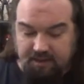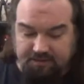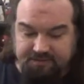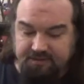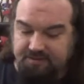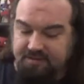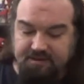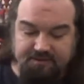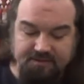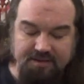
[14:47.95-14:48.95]

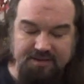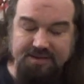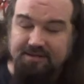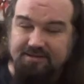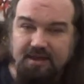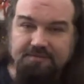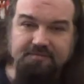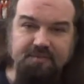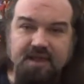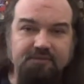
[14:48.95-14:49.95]
Seriously, Kelly
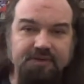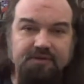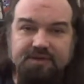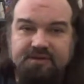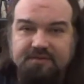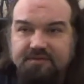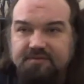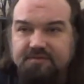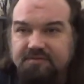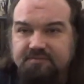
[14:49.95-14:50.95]
Thompson's Black Widow
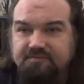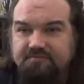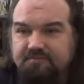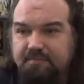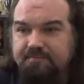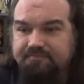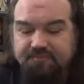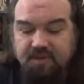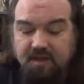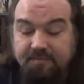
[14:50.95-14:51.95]
is
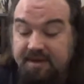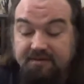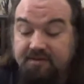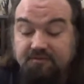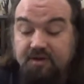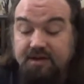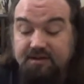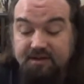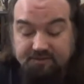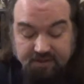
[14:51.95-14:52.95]
great.
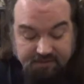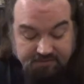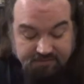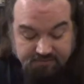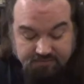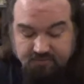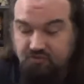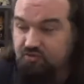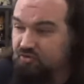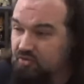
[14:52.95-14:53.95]
It's
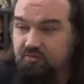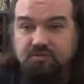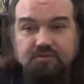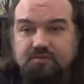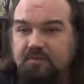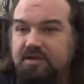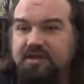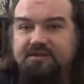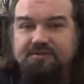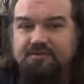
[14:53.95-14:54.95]
so
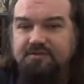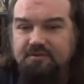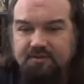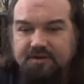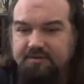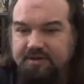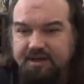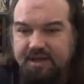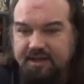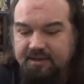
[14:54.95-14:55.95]
great to read.
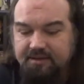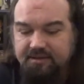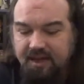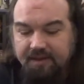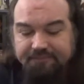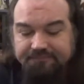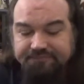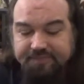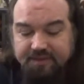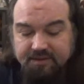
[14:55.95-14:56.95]
And yeah,
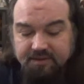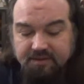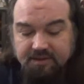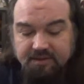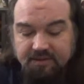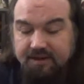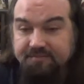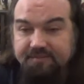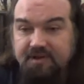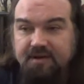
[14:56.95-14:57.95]

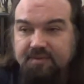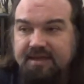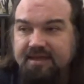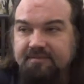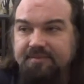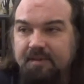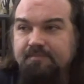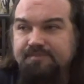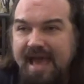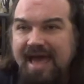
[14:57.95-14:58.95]
there really hasn't been a
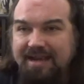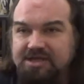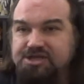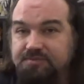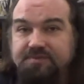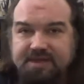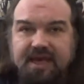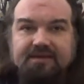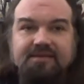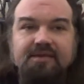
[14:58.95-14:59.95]
bad issue
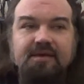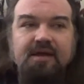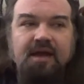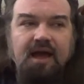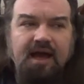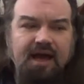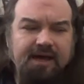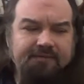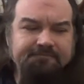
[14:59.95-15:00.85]
yet. I